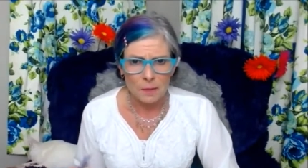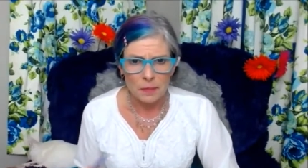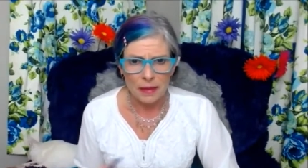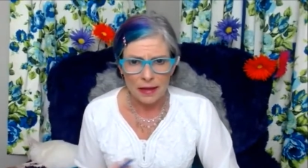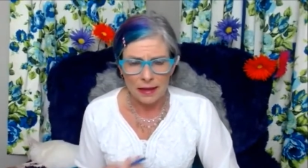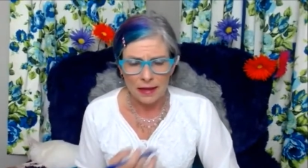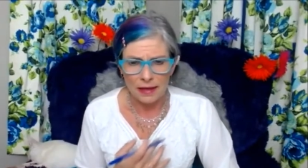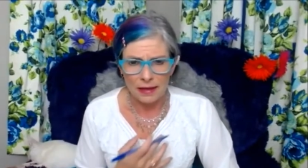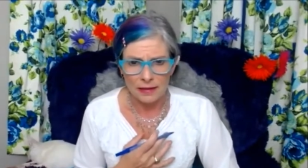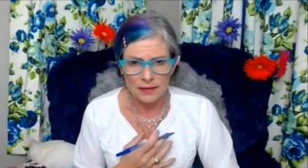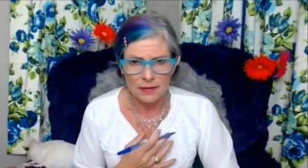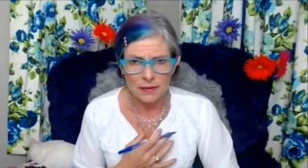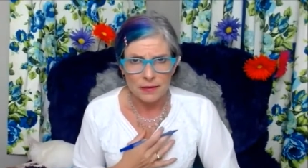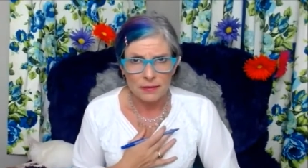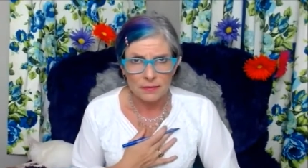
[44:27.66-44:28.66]

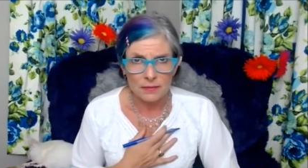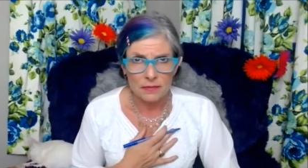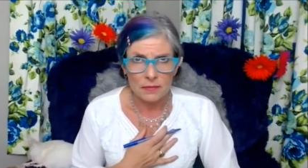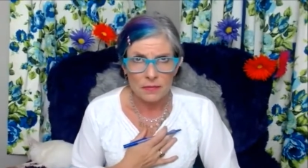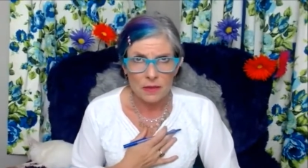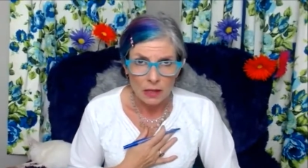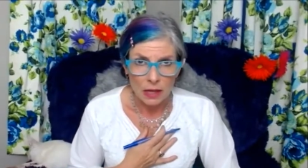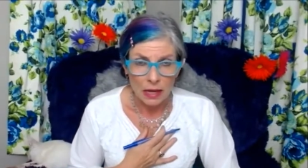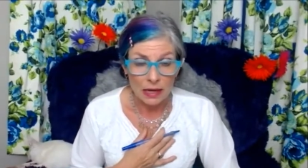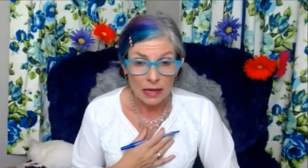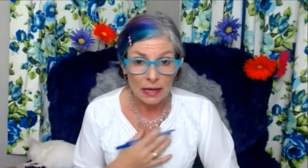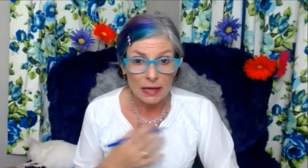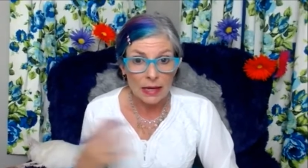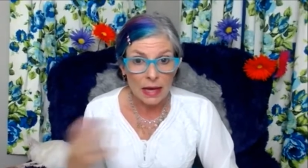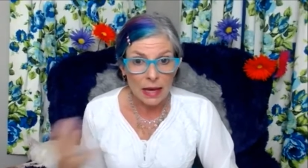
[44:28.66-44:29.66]
And and
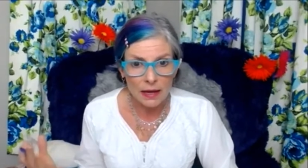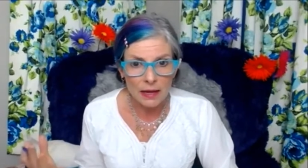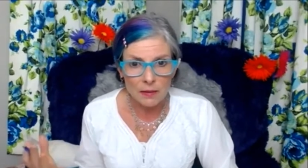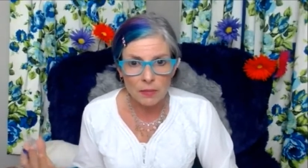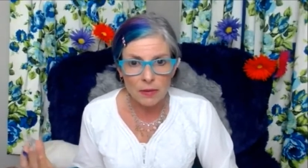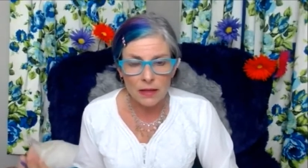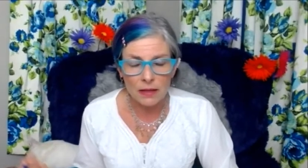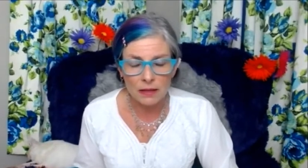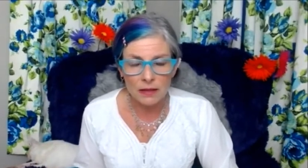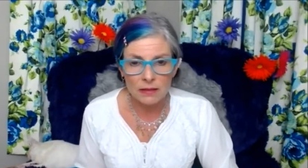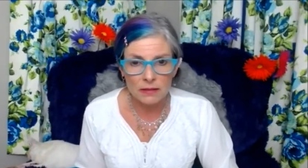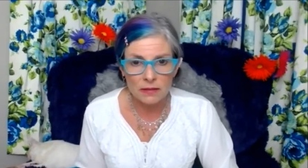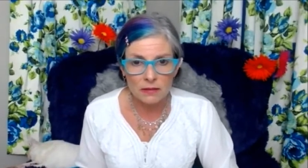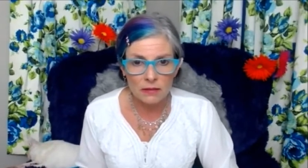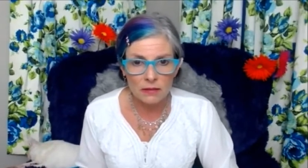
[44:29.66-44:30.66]
I get it
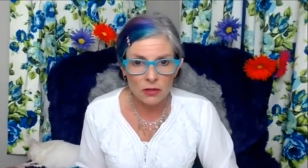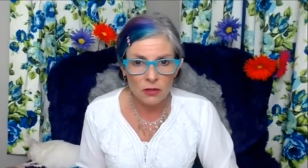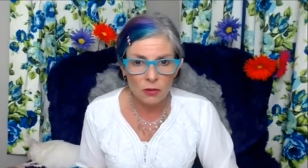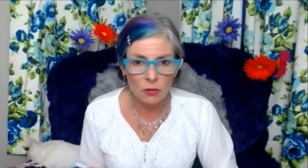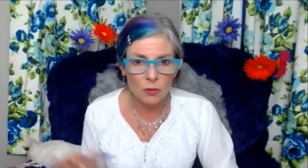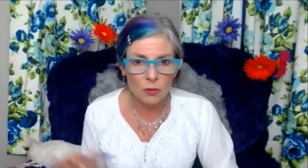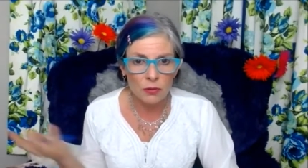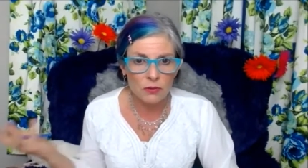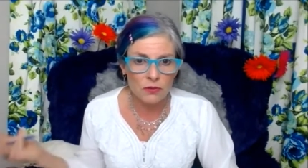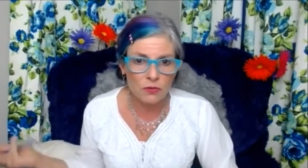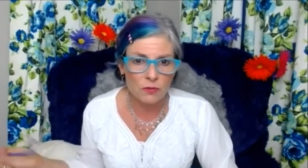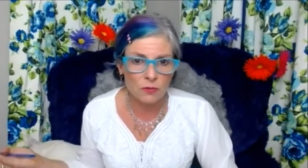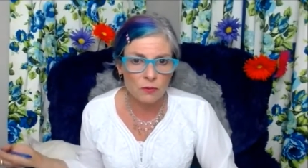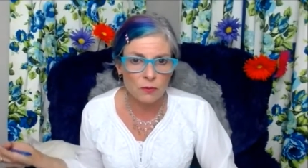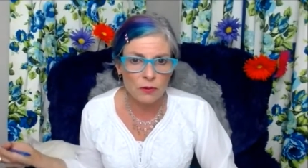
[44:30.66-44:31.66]
because you know we're
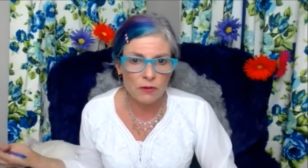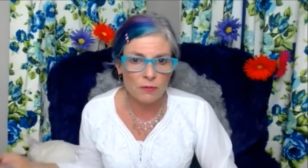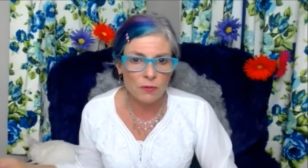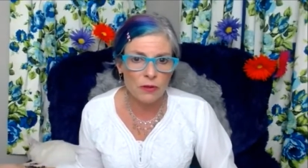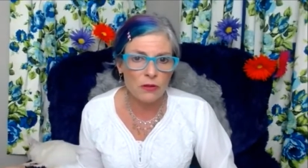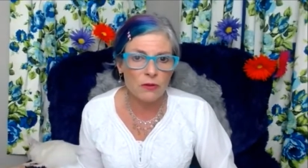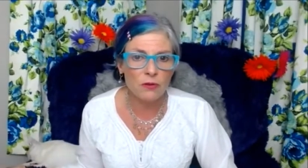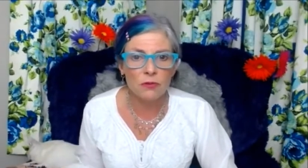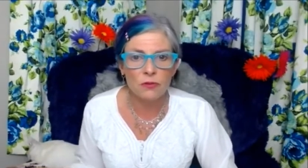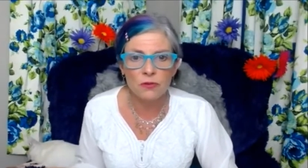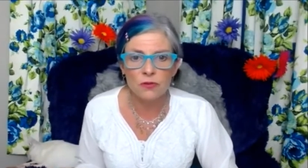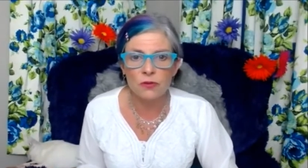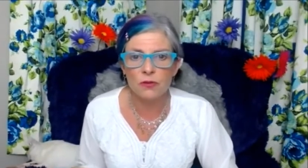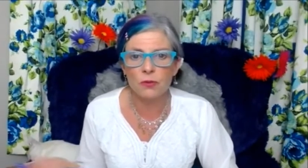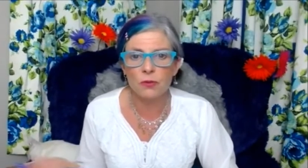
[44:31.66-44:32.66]
we've been
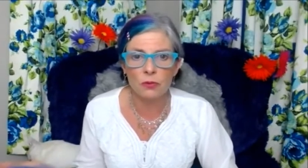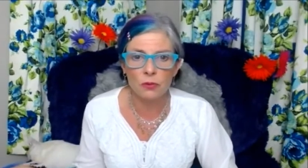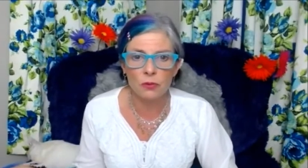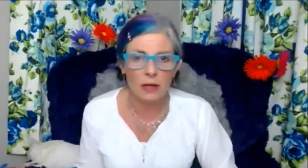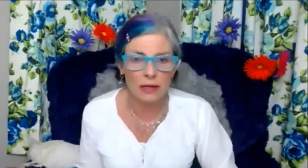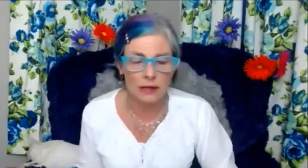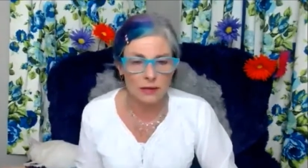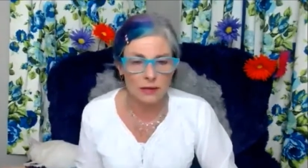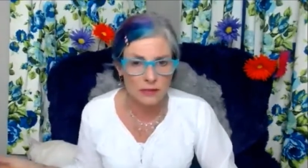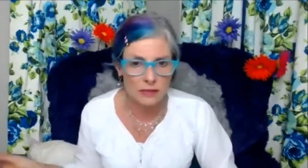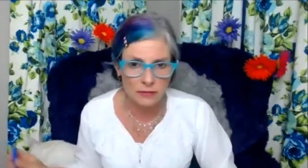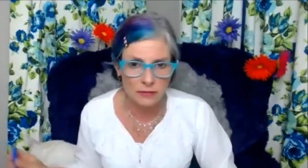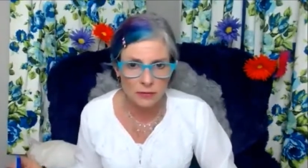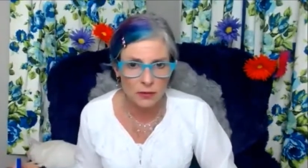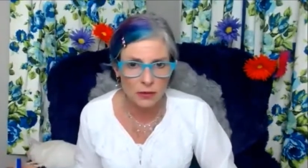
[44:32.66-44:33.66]
used to like
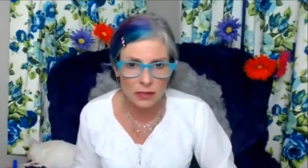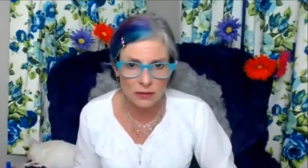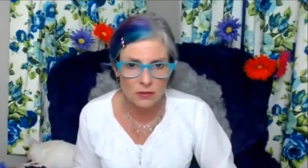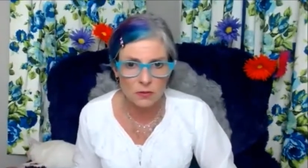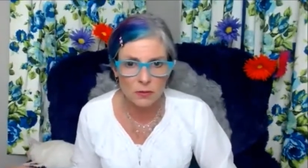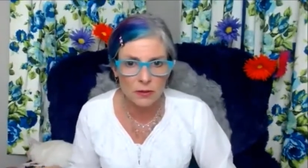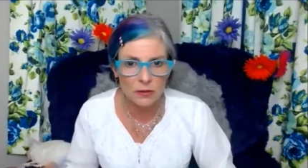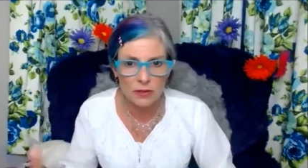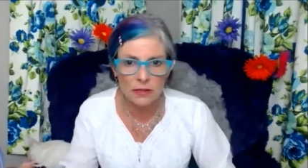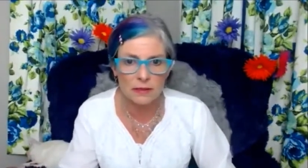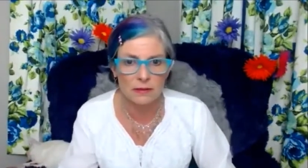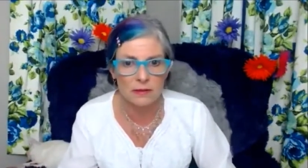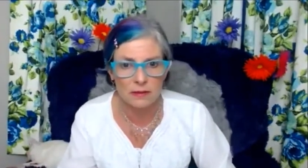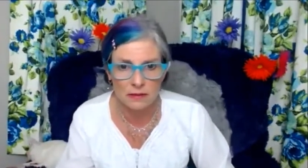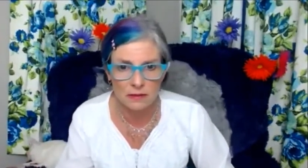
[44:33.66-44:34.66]
different
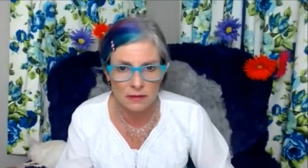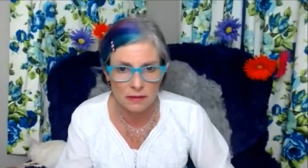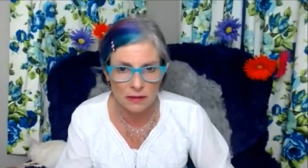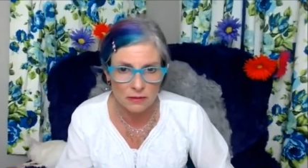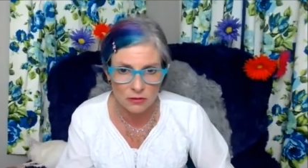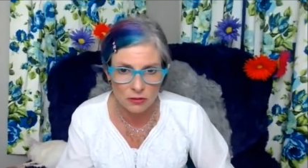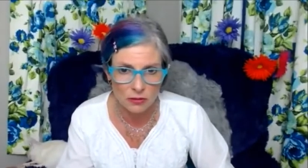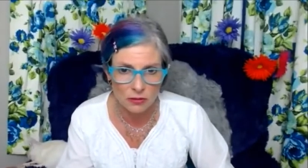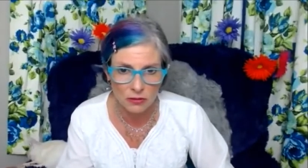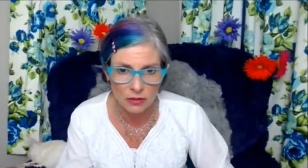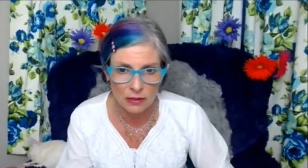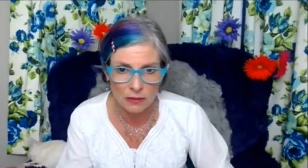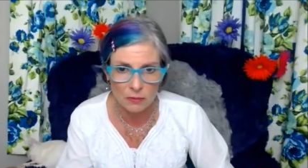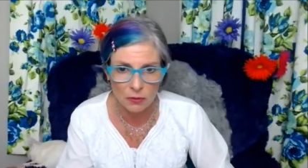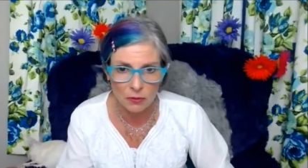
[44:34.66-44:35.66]
experiences like
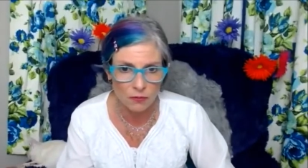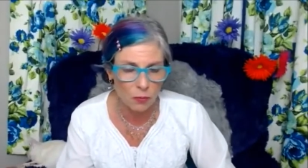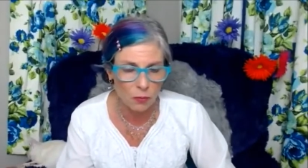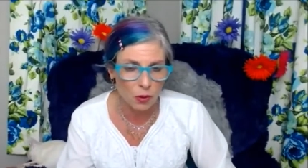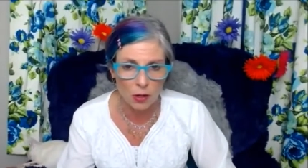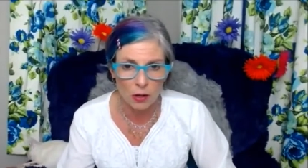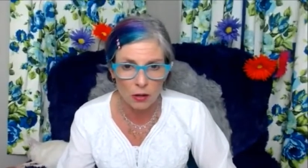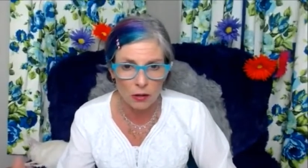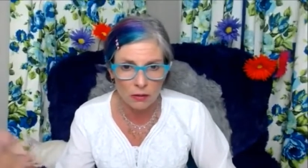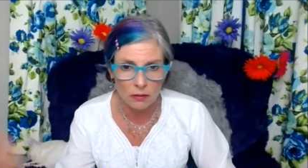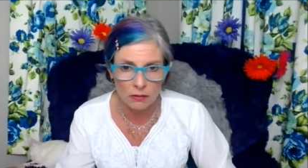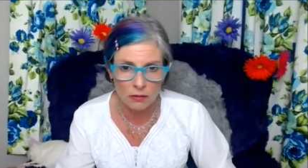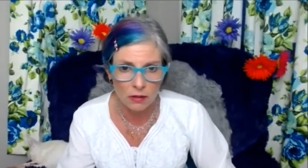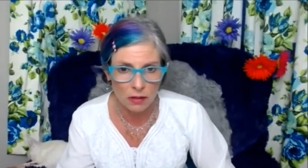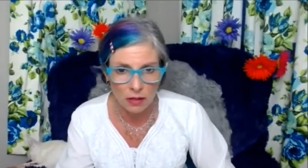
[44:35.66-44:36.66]
certainly before
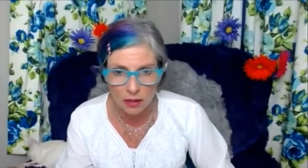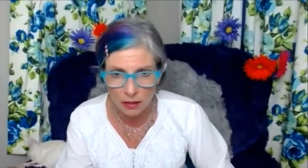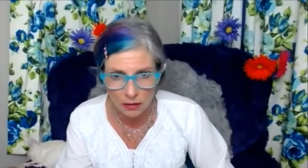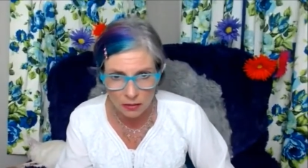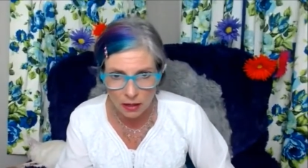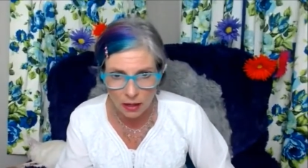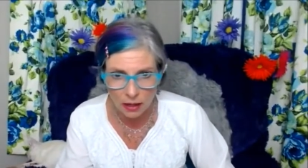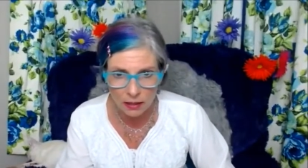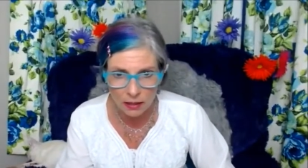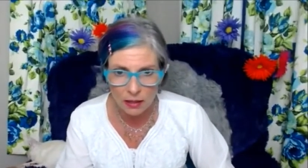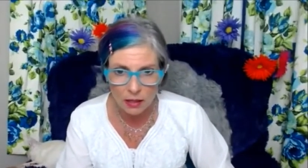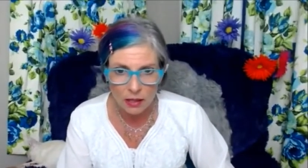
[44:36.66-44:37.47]
the internet